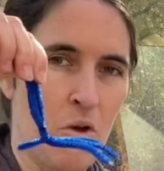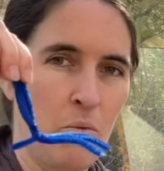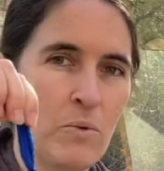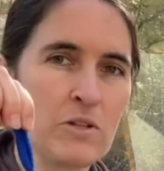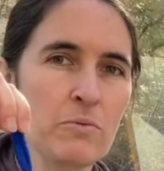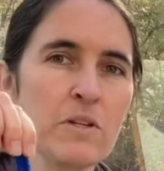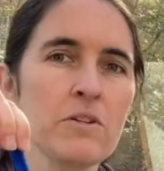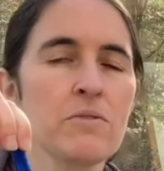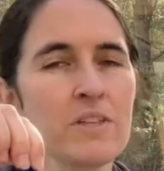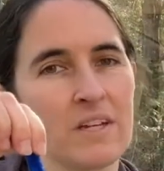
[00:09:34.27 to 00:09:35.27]
which one do
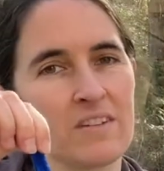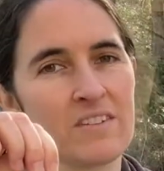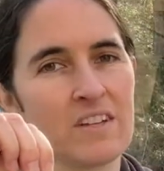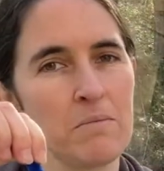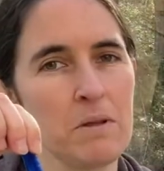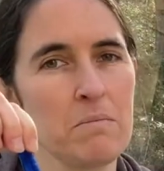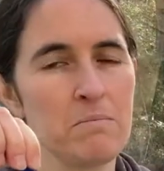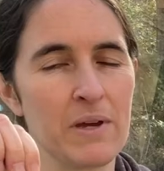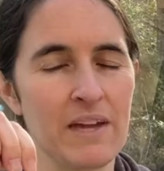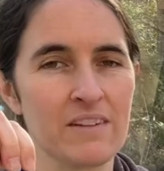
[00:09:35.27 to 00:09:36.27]
you think is going to be
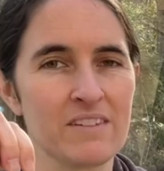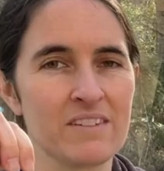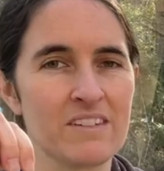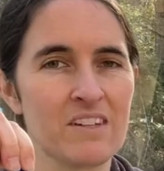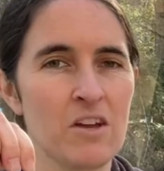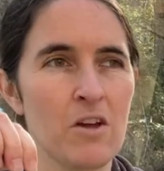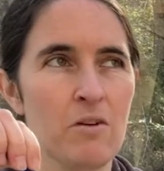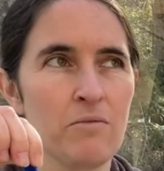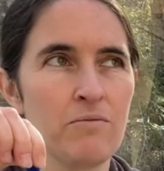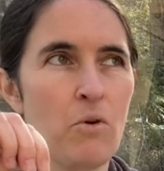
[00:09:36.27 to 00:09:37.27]
best
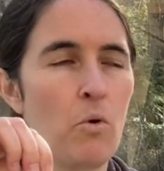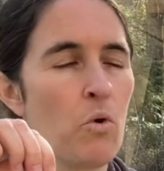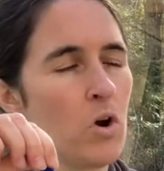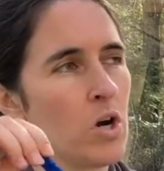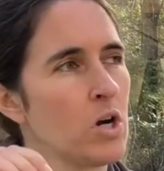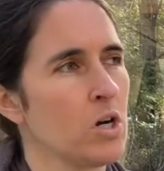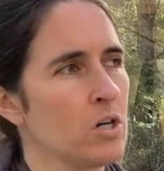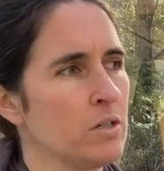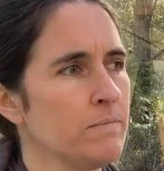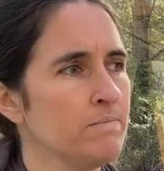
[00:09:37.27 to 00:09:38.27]

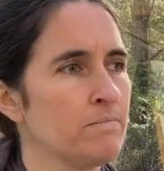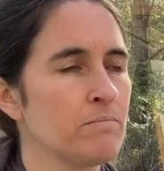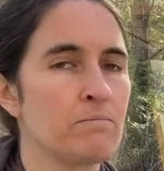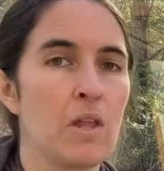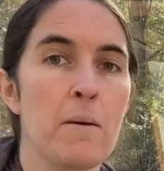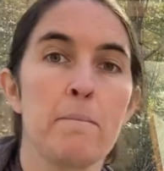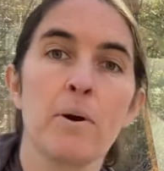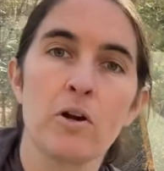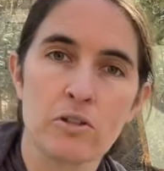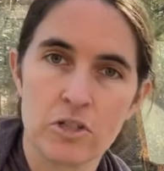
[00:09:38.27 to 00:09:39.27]
for
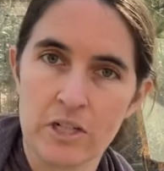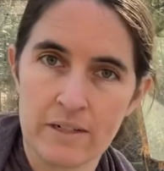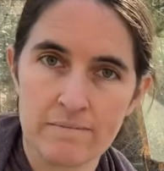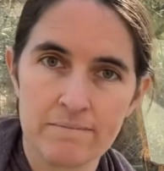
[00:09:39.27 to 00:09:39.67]
perching,